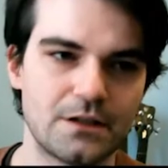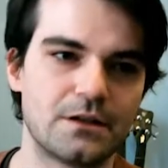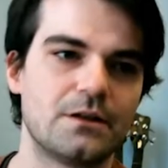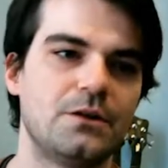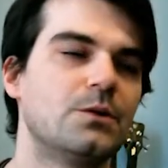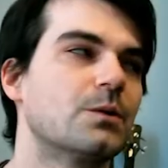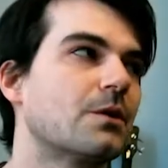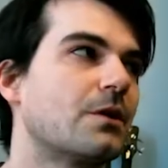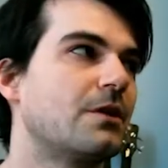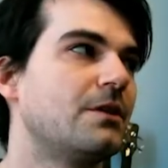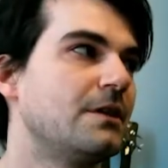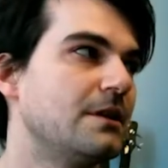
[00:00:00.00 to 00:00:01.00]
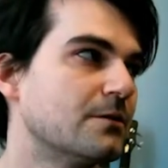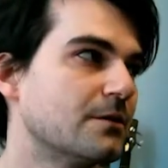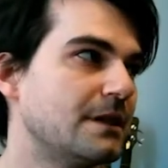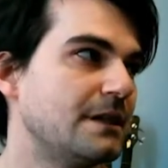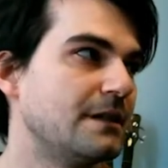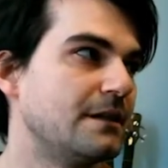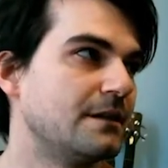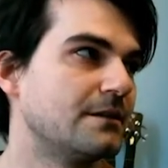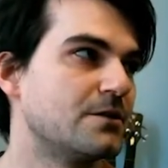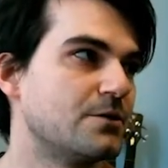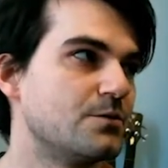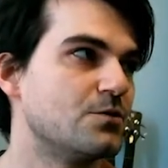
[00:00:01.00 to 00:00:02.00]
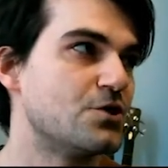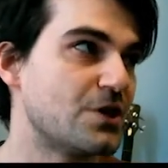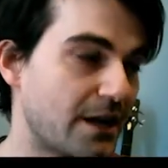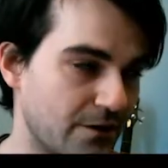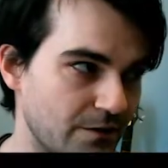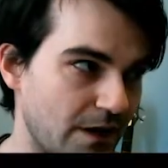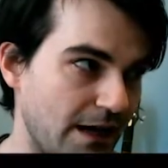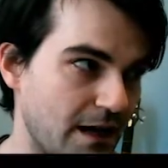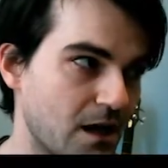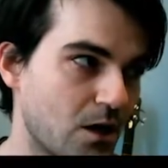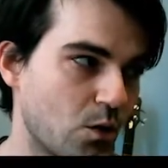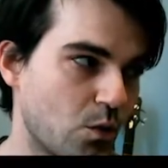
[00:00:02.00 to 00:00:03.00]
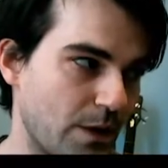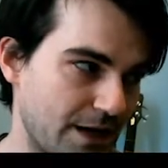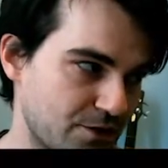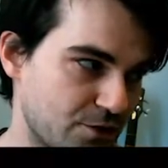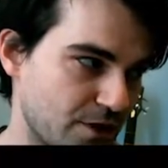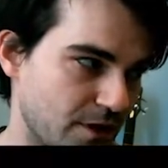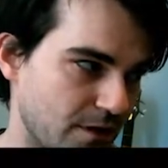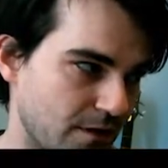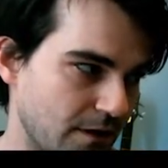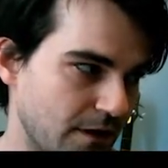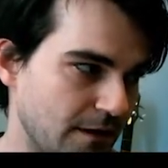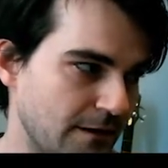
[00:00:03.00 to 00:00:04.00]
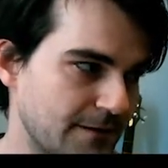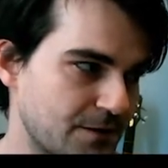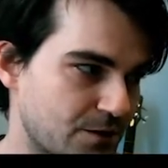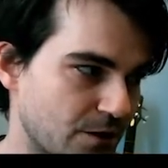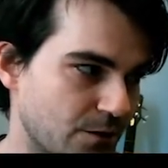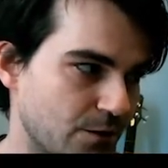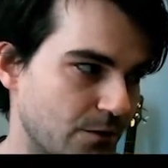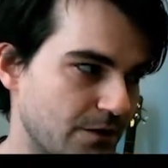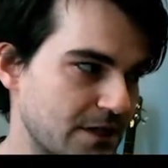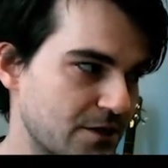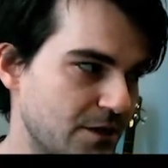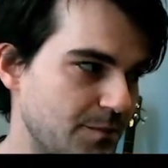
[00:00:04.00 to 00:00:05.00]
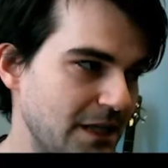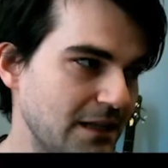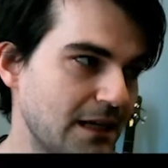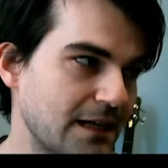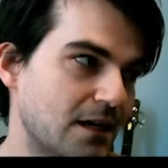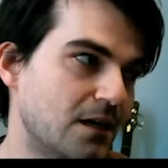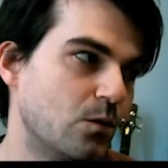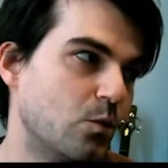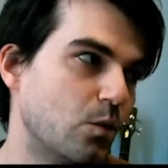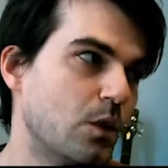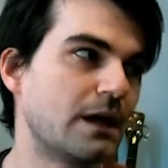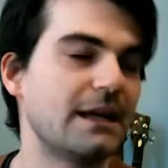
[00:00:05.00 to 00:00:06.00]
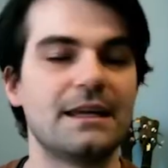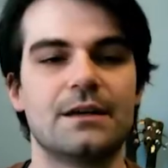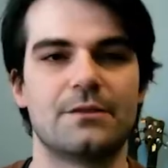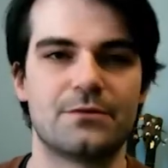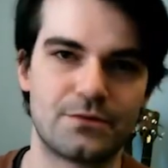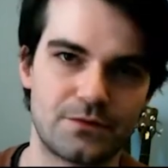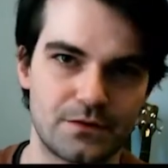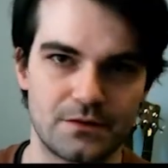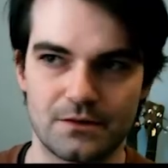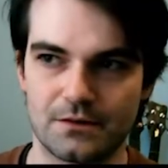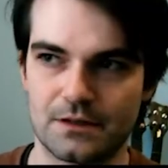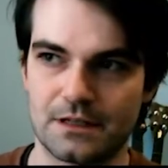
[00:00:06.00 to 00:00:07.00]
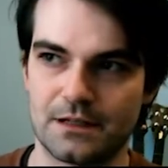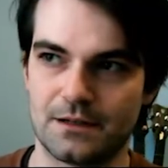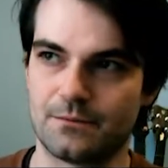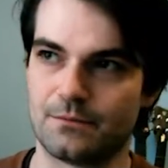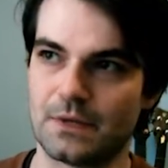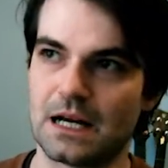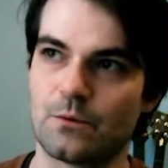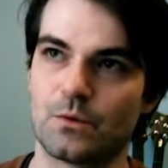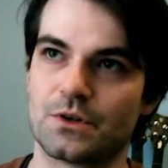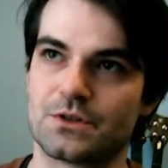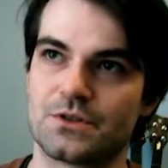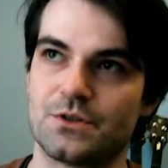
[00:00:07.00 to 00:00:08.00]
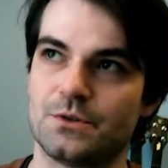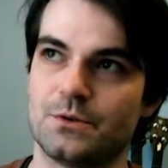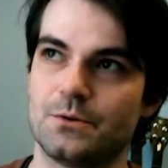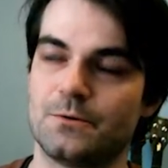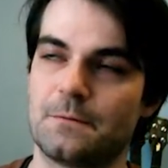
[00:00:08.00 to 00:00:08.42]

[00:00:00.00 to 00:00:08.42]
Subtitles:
your theory to generate a question. So this could be like a what if I were to